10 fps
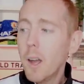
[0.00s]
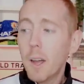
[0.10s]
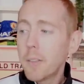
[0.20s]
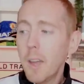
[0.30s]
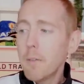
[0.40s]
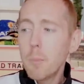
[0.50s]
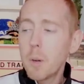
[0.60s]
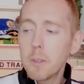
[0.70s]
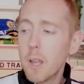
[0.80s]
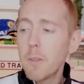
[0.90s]
Uh,
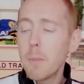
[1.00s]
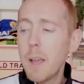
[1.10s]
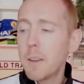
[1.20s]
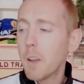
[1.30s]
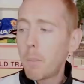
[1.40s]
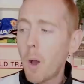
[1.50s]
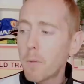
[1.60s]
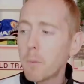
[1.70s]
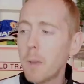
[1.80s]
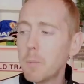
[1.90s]
everybody, every man,
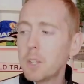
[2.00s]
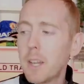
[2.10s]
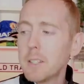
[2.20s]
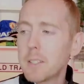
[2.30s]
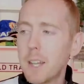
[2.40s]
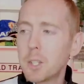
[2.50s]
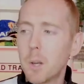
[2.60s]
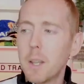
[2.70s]
apart from maybe Jadon Sancho,